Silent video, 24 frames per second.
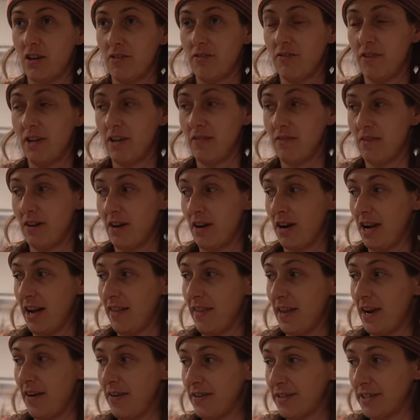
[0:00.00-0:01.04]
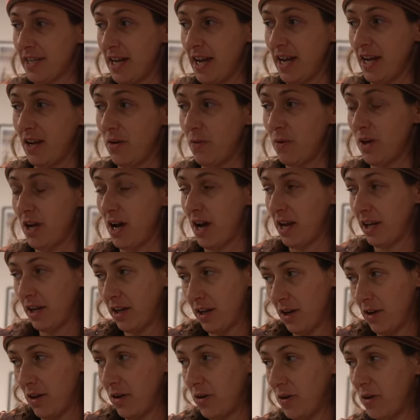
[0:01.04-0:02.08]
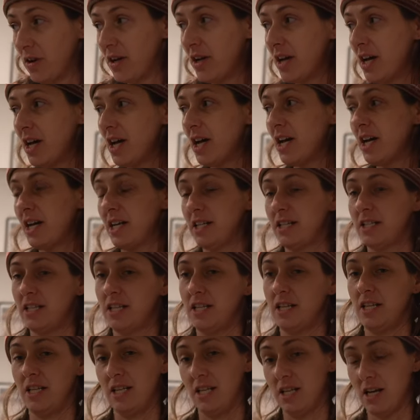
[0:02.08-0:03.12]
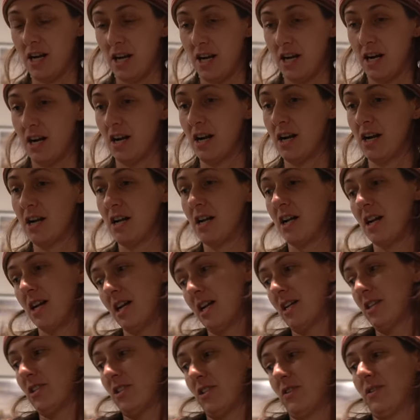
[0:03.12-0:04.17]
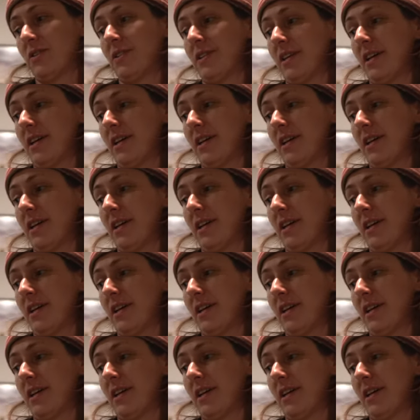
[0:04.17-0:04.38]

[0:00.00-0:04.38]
a fever, and then I was like, we gotta go to the ER. She's